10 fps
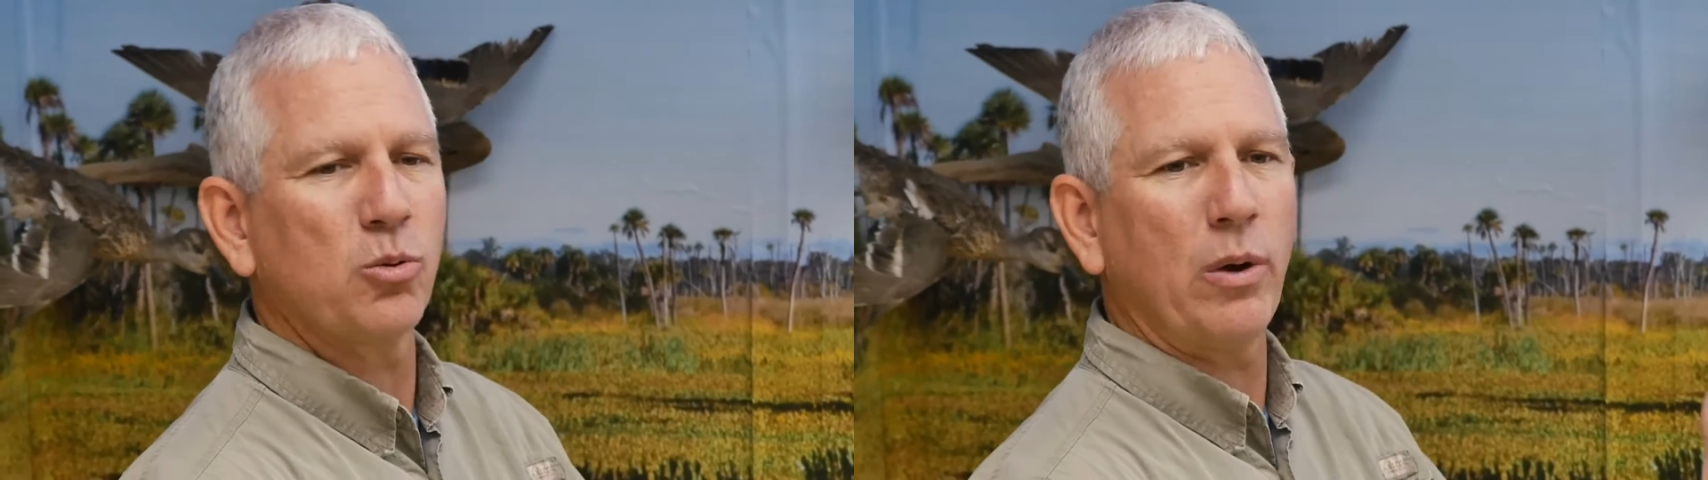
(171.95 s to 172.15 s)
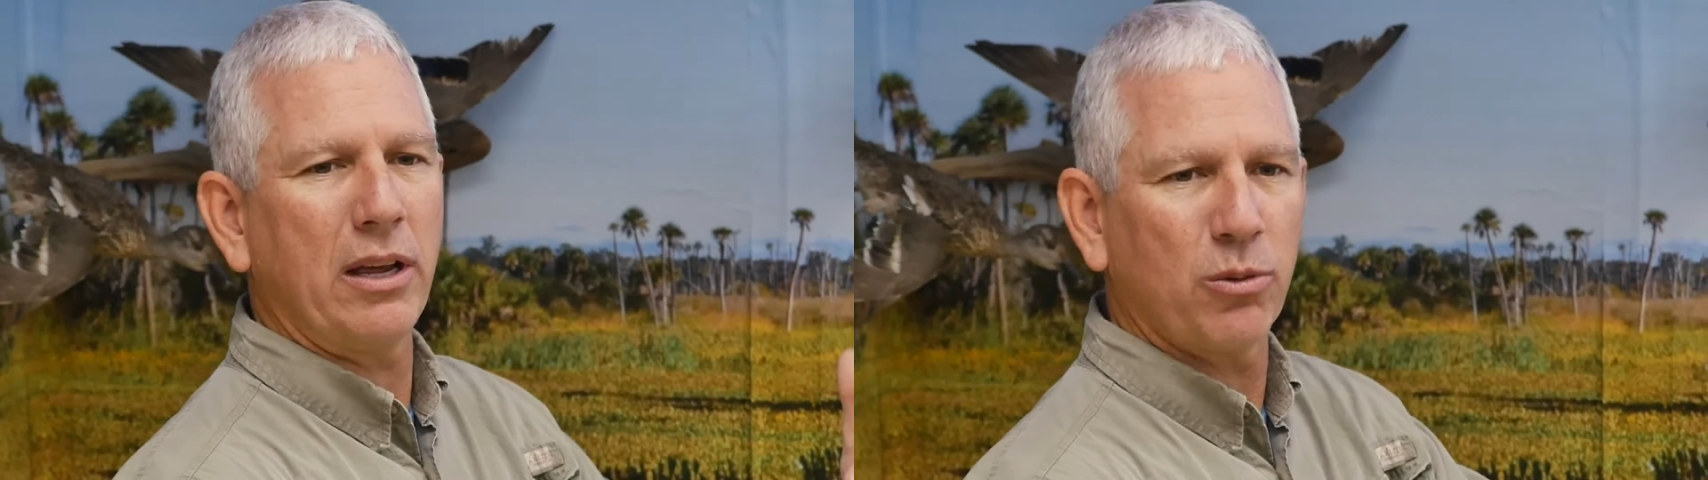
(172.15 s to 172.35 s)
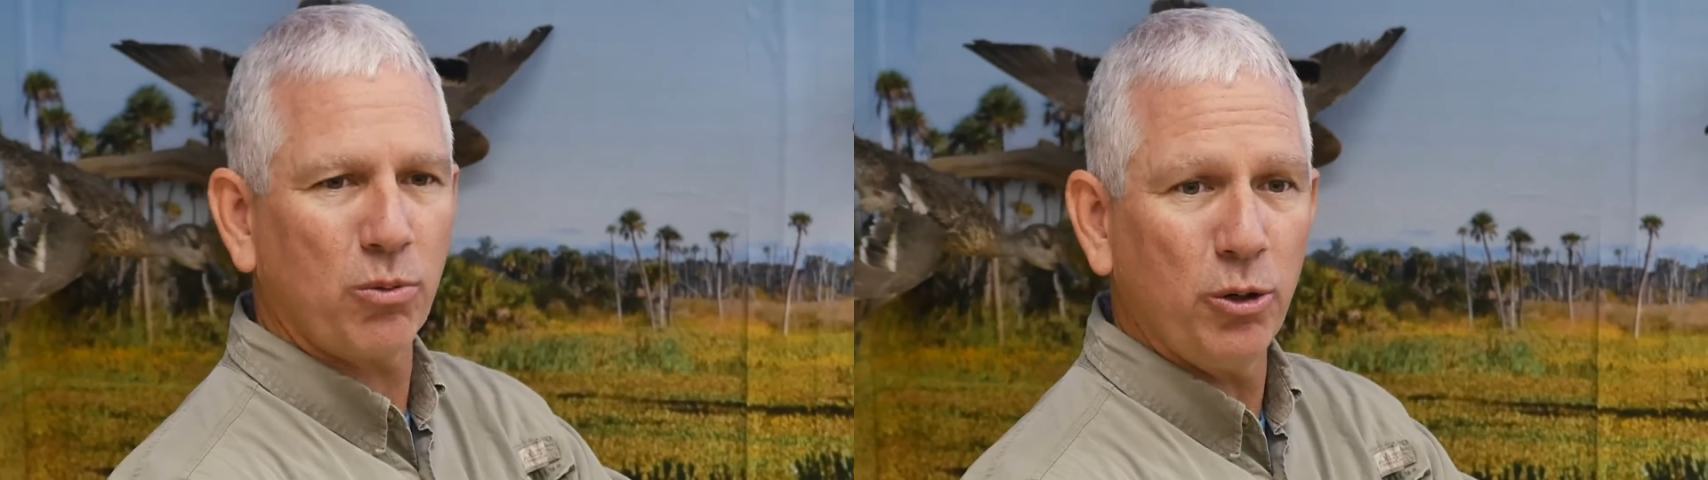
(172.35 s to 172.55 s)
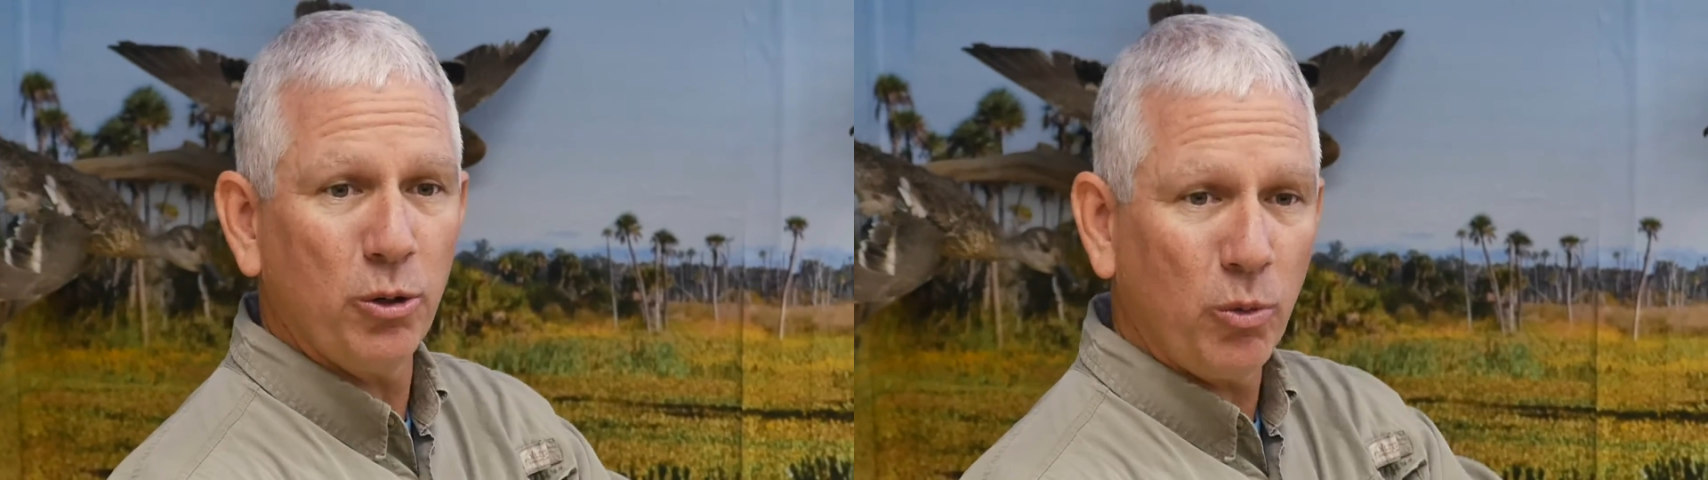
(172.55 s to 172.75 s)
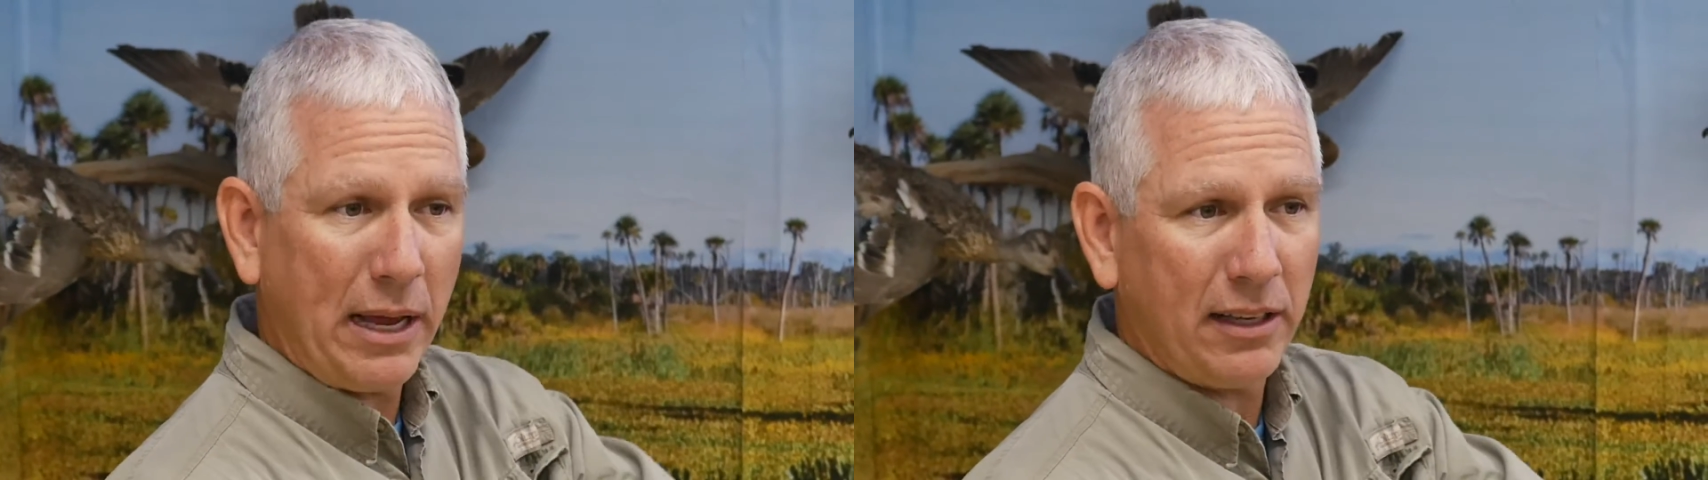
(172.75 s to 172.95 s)
its way
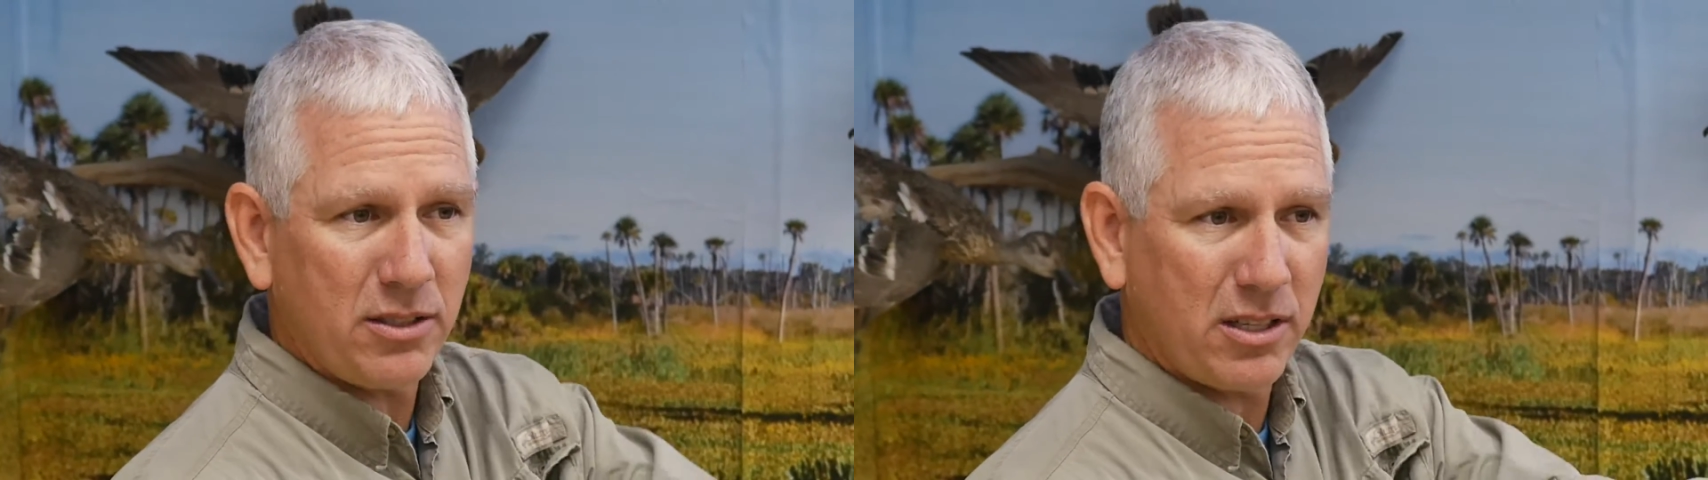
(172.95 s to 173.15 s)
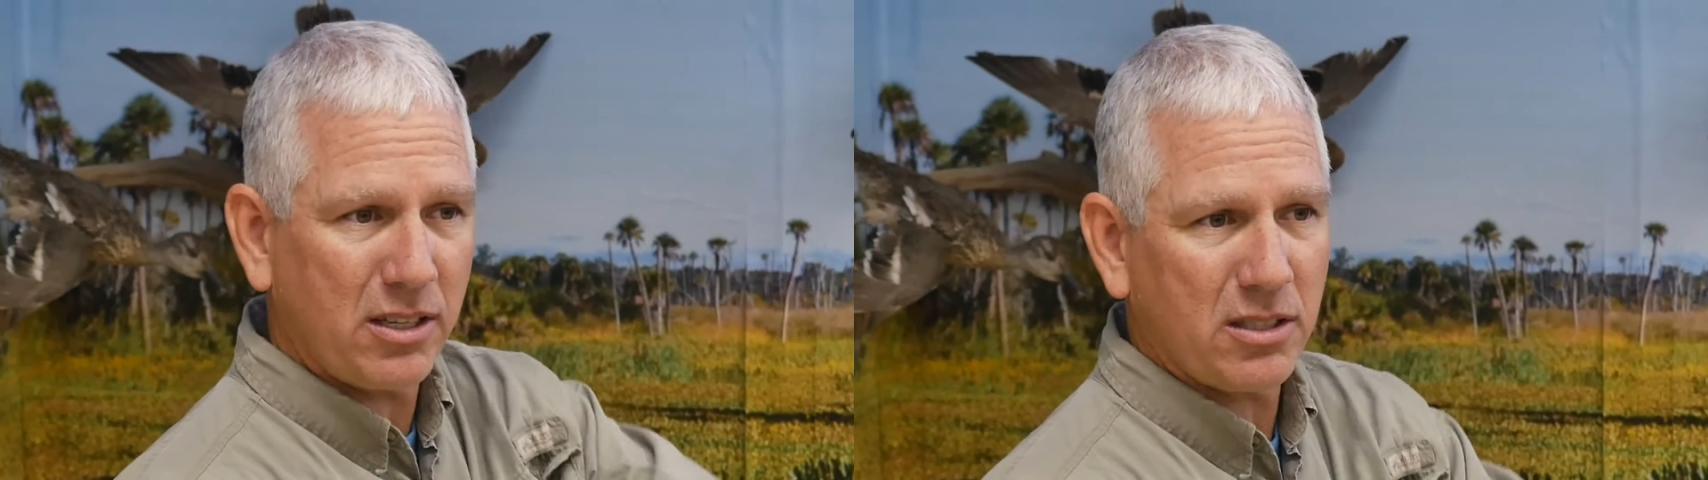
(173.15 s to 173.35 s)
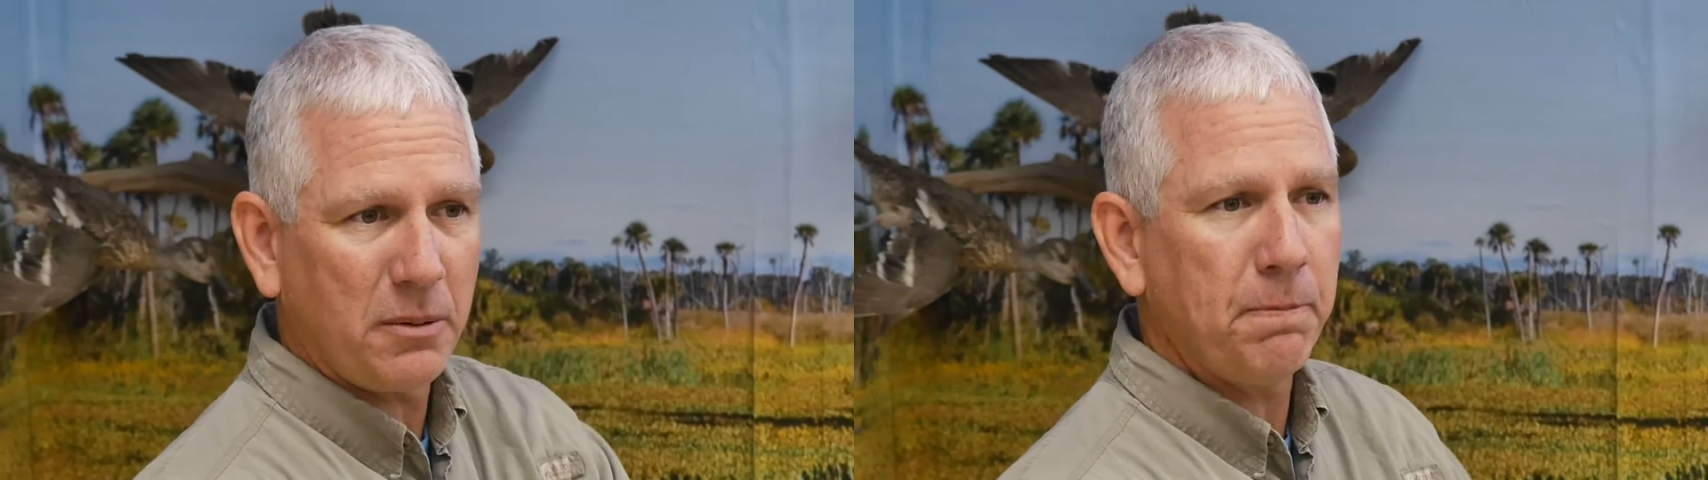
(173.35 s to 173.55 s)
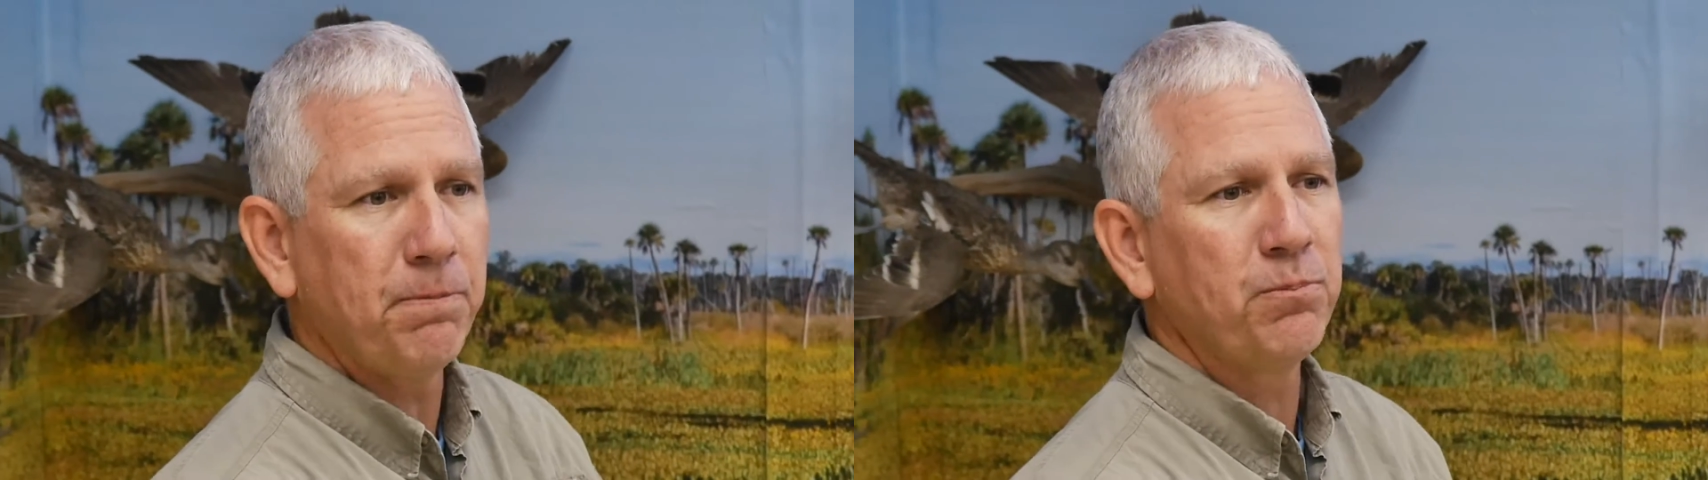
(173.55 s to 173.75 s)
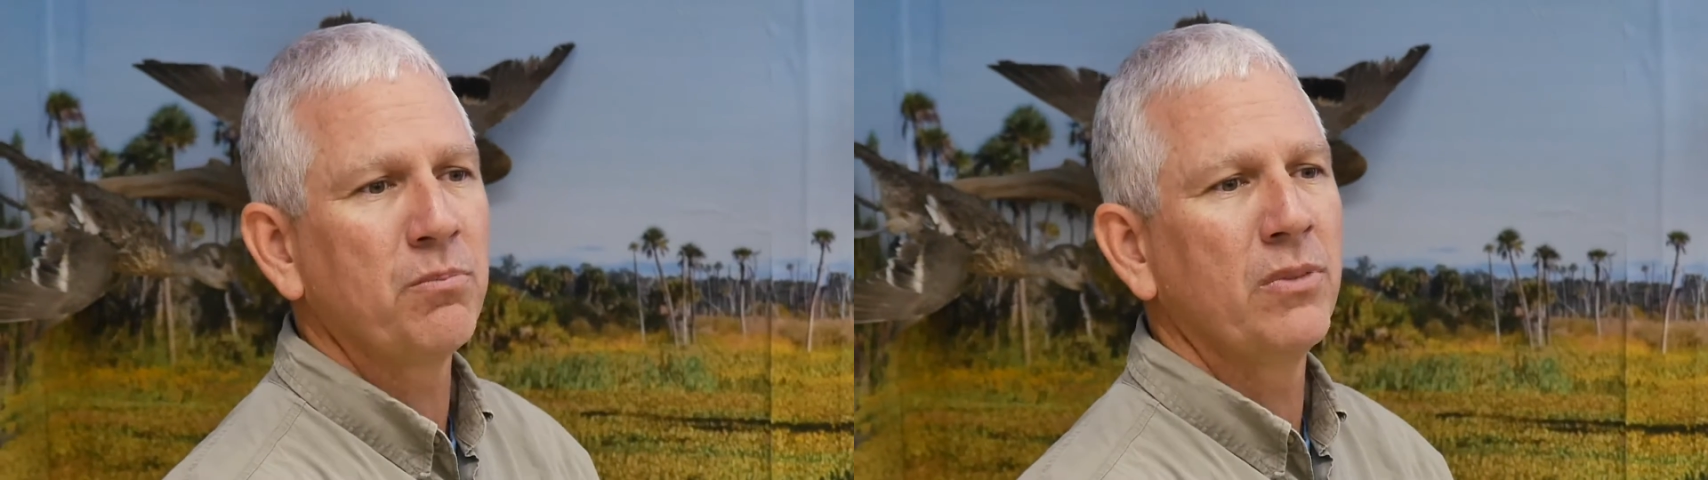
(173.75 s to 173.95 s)
through the wetland system,